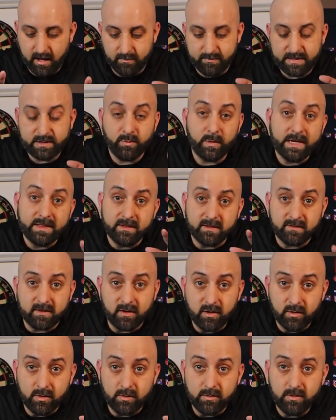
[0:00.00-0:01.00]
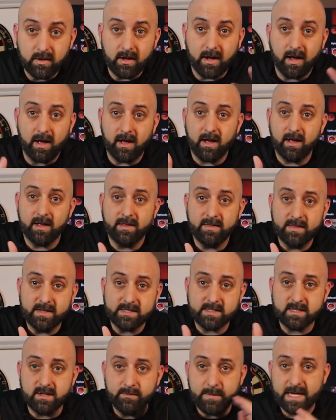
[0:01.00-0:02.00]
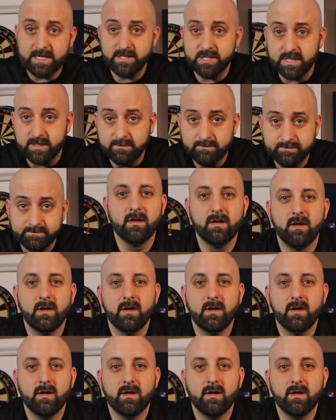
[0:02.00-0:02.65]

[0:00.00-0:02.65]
between the two in this dimension.